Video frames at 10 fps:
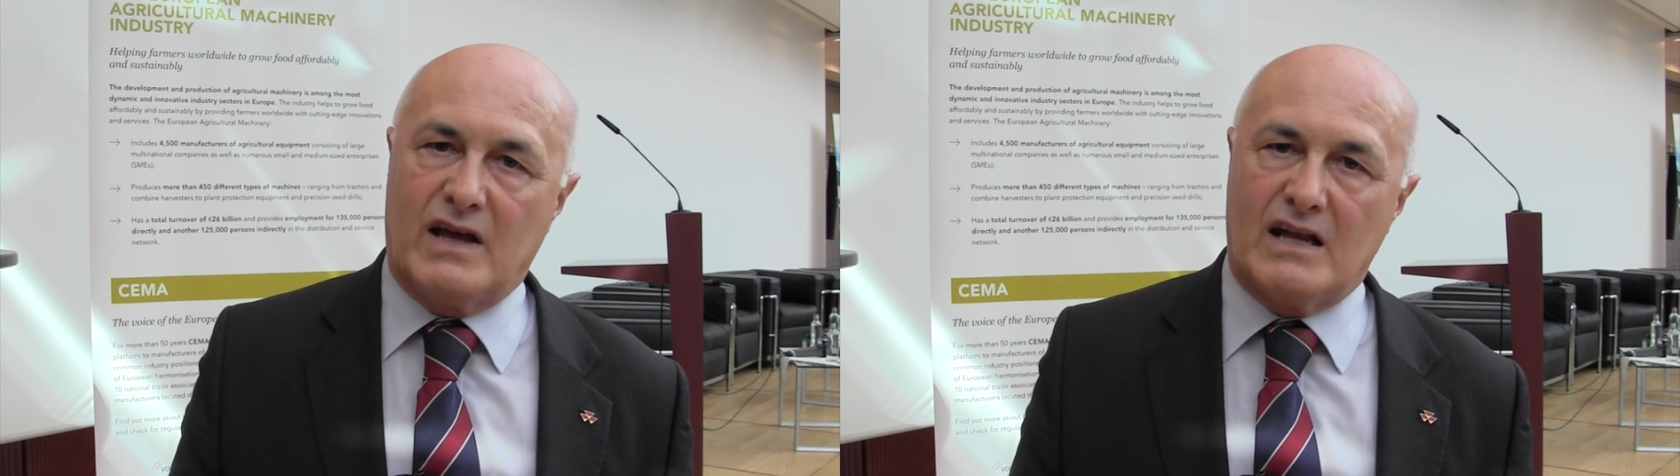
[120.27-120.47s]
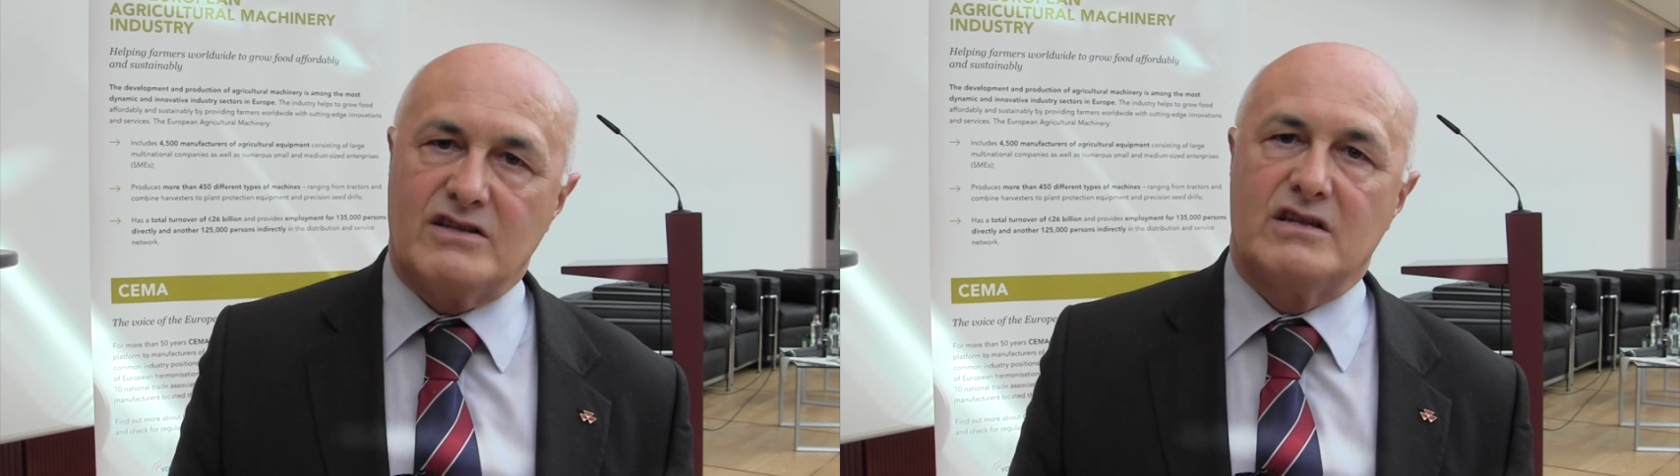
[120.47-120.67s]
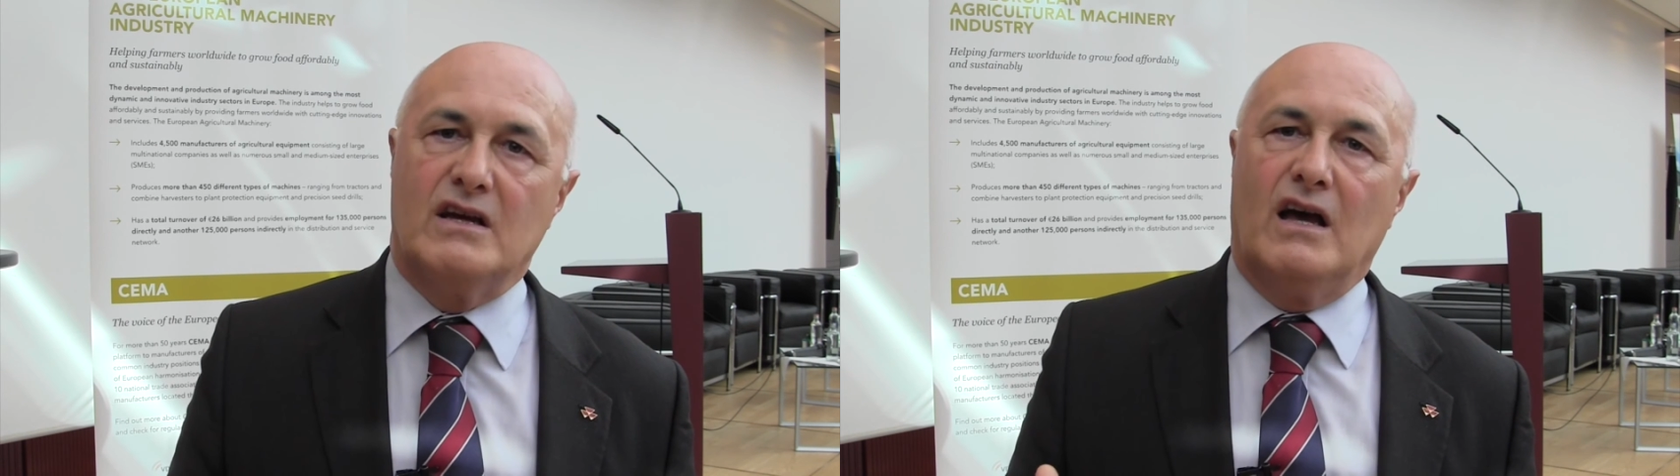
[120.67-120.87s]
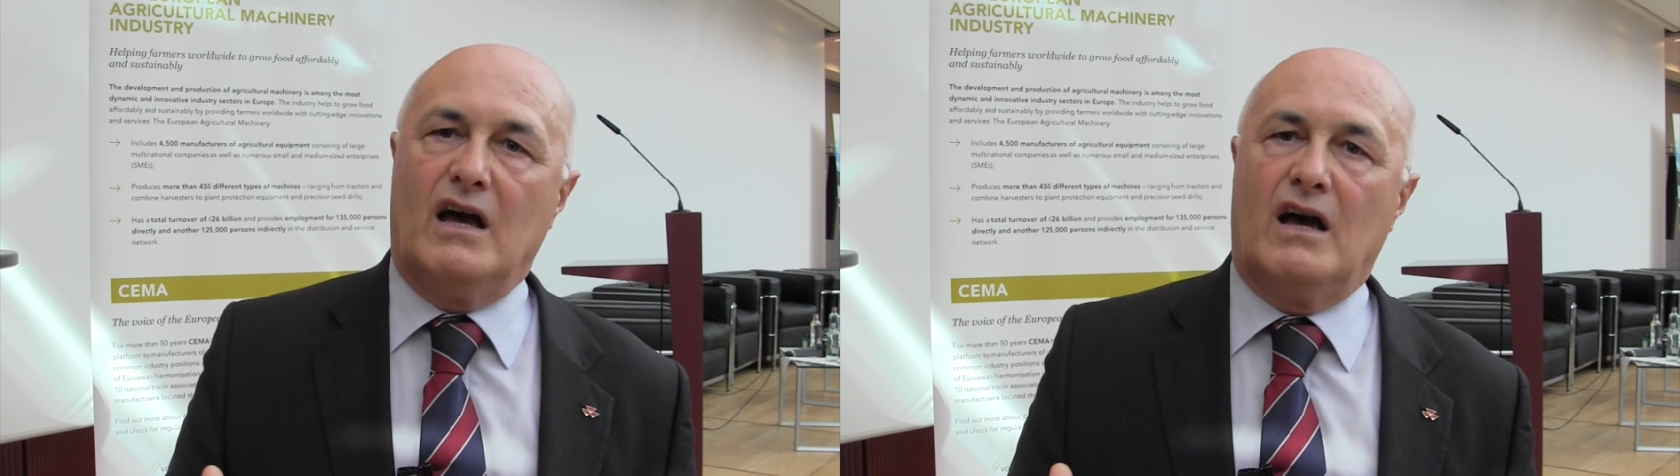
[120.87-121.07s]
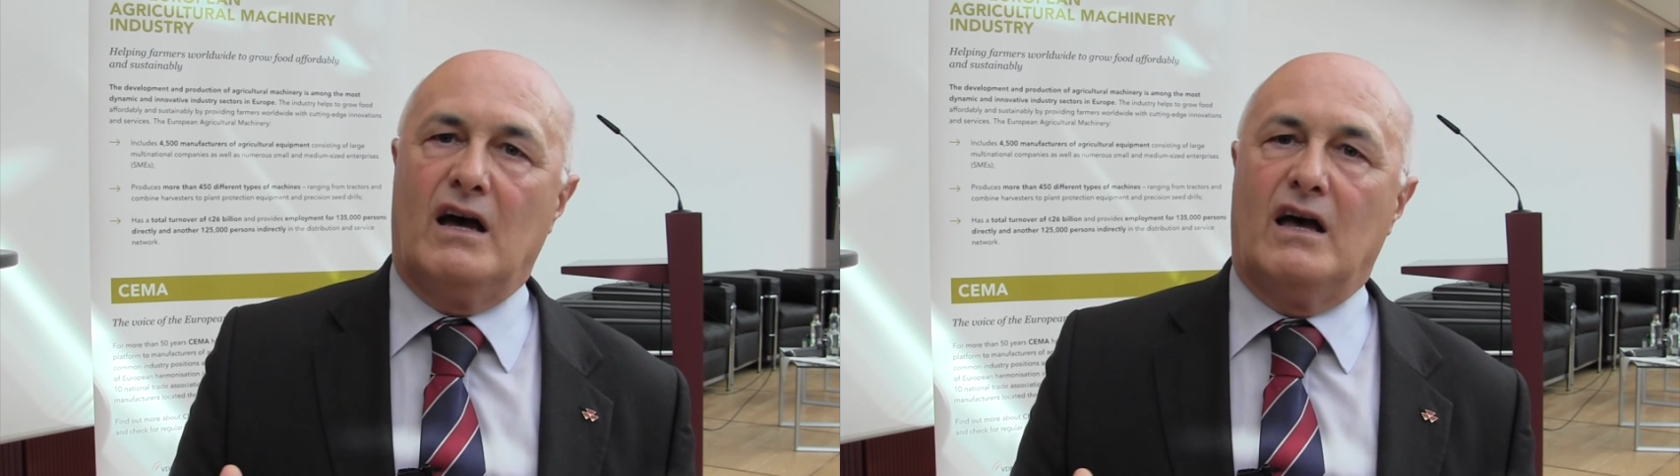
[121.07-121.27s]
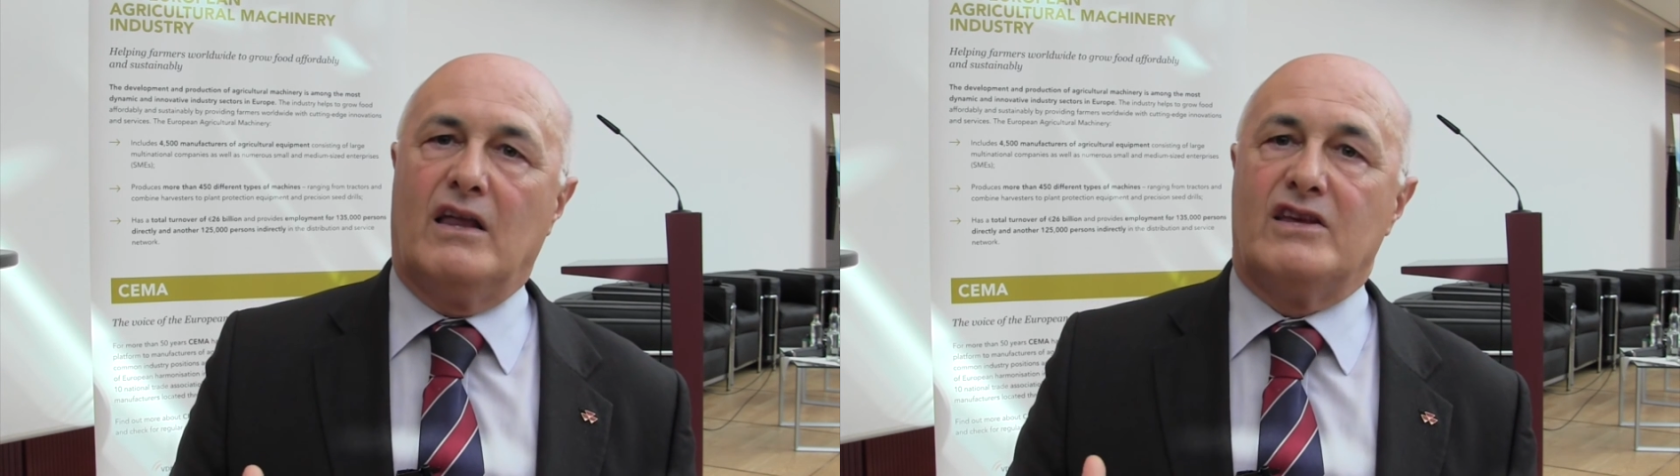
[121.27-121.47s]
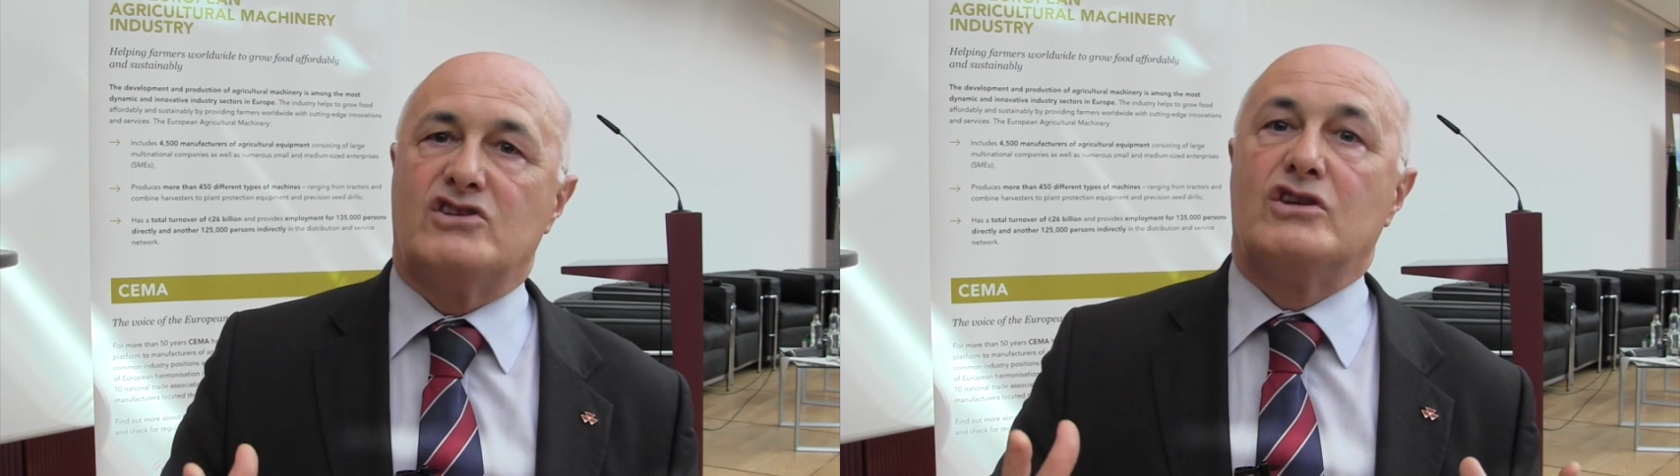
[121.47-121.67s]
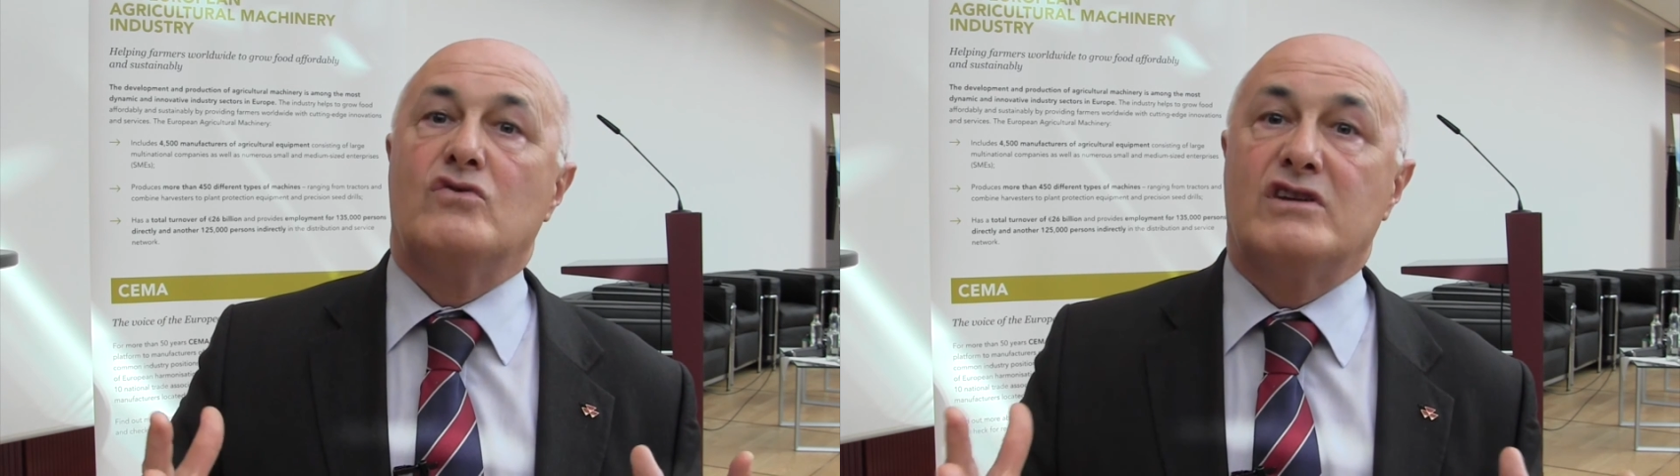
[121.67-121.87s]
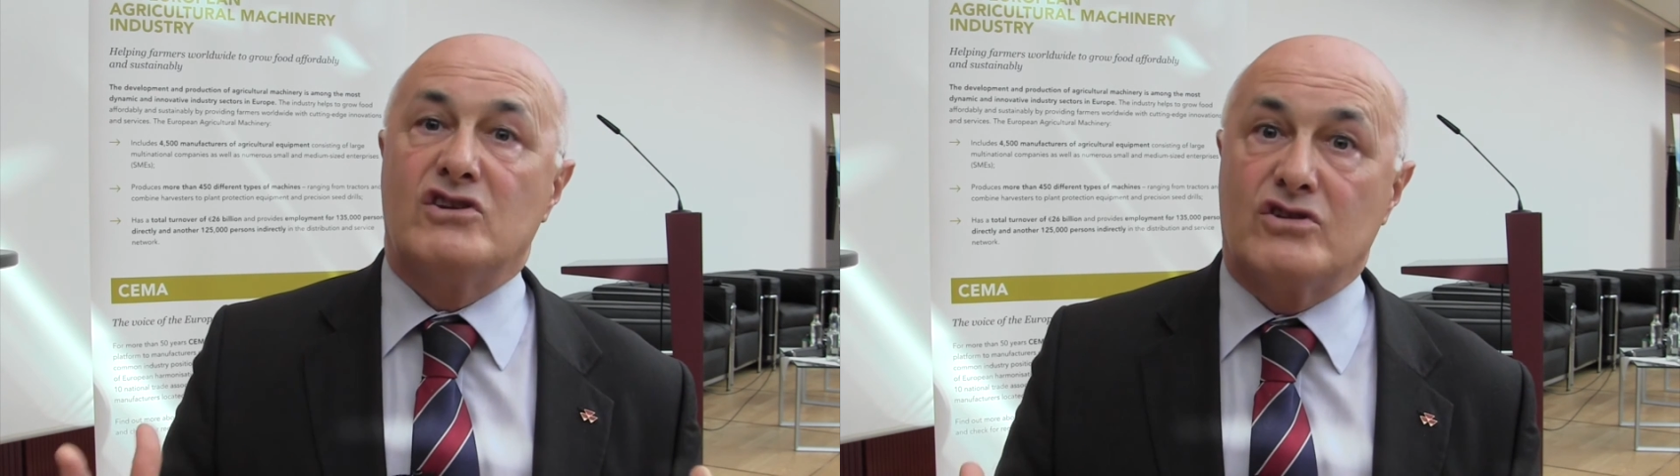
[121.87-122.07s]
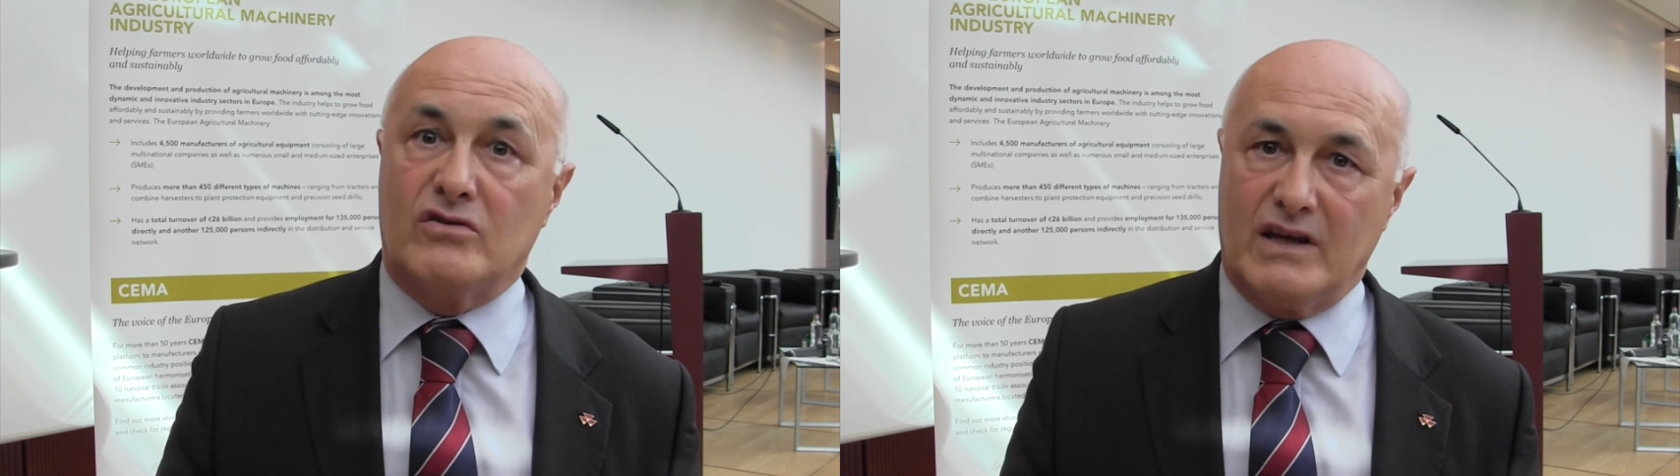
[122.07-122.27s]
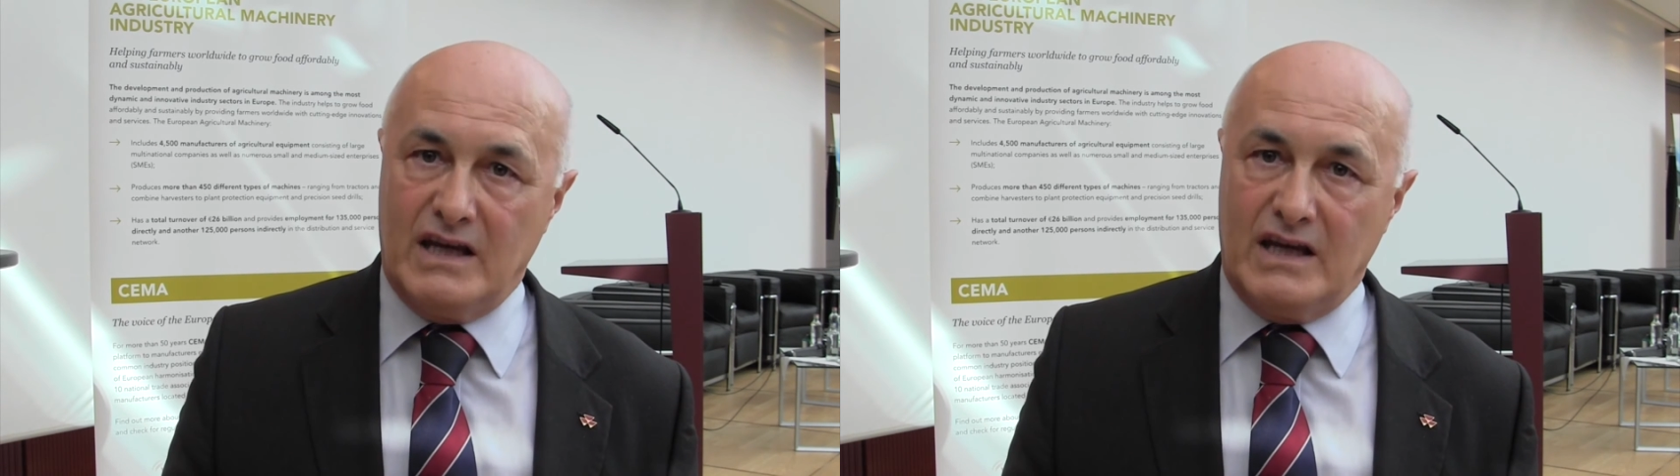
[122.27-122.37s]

that this new digital